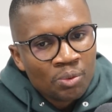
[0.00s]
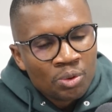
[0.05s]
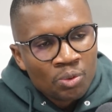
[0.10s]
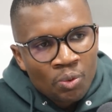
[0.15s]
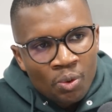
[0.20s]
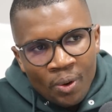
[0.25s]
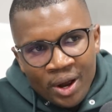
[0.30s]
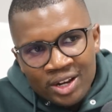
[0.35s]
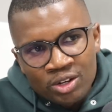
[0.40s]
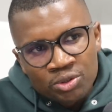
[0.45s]

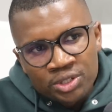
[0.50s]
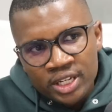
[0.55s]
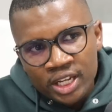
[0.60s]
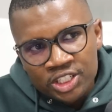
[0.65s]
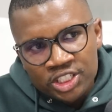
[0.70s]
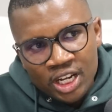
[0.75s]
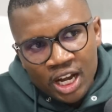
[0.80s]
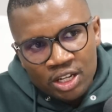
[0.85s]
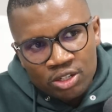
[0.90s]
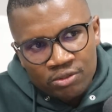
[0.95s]
We want to
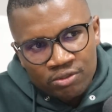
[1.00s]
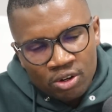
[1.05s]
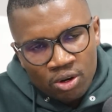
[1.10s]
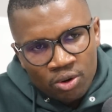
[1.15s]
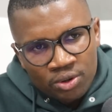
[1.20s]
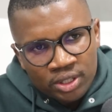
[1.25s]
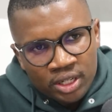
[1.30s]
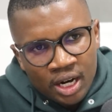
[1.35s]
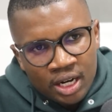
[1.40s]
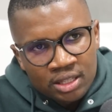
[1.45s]
take charge of our
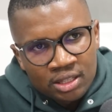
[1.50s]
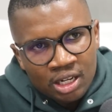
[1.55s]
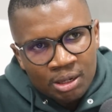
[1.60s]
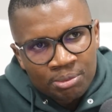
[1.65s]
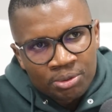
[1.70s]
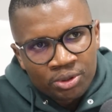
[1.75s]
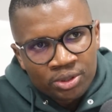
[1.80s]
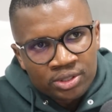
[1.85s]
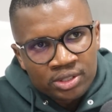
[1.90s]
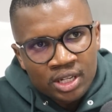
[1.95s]
own country,
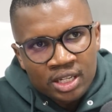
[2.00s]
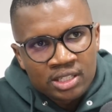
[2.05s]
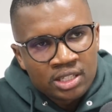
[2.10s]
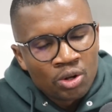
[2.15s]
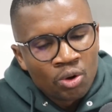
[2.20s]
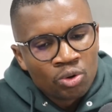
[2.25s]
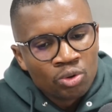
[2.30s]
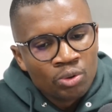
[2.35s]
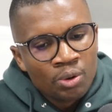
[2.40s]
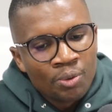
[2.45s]
because that's
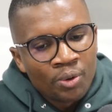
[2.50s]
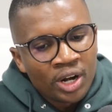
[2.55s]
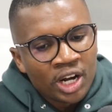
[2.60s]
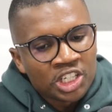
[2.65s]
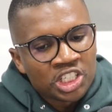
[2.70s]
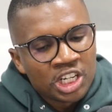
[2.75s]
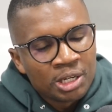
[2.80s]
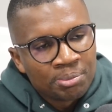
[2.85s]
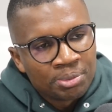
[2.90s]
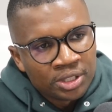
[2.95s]
the only way we want
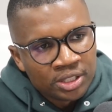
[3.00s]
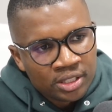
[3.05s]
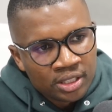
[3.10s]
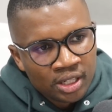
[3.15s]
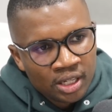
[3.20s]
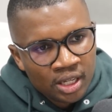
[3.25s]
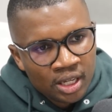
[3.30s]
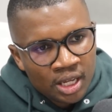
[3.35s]
to shape it.